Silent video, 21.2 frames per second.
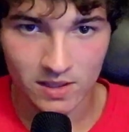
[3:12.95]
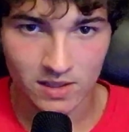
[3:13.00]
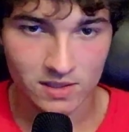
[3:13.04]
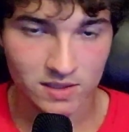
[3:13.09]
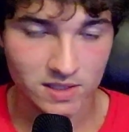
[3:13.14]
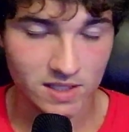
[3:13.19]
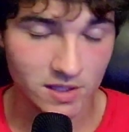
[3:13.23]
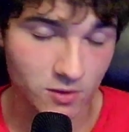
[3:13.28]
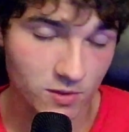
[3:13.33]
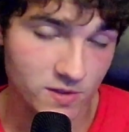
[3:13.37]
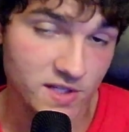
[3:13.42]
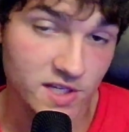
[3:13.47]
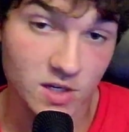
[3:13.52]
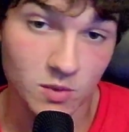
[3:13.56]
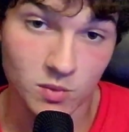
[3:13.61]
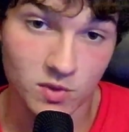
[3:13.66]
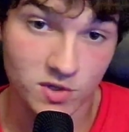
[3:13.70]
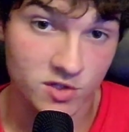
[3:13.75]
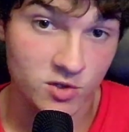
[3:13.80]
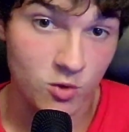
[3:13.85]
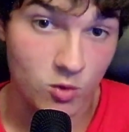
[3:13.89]
Neither team
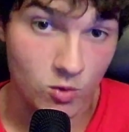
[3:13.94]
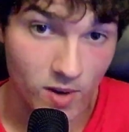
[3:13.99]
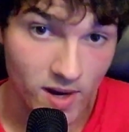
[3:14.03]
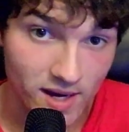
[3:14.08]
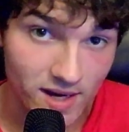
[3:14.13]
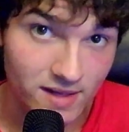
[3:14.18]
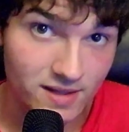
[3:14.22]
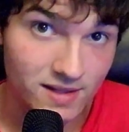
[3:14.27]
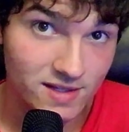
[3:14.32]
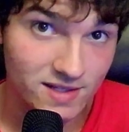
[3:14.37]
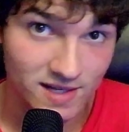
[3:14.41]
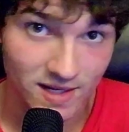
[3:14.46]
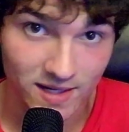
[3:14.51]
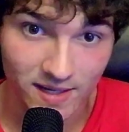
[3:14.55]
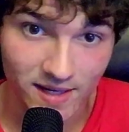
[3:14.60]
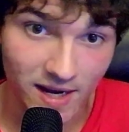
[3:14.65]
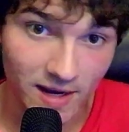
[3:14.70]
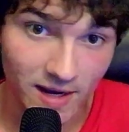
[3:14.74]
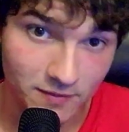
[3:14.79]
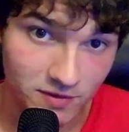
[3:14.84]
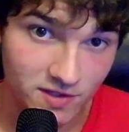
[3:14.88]
was great the second
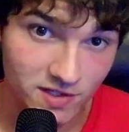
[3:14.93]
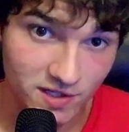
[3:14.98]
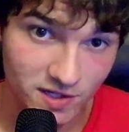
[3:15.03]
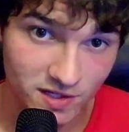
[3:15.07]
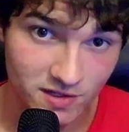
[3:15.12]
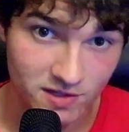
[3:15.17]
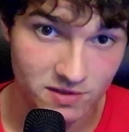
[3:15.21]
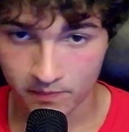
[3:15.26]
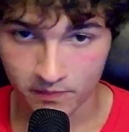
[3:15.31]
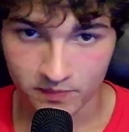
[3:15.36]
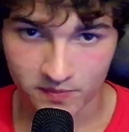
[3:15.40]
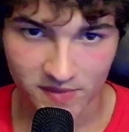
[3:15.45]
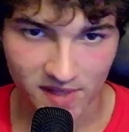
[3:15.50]
half of the season.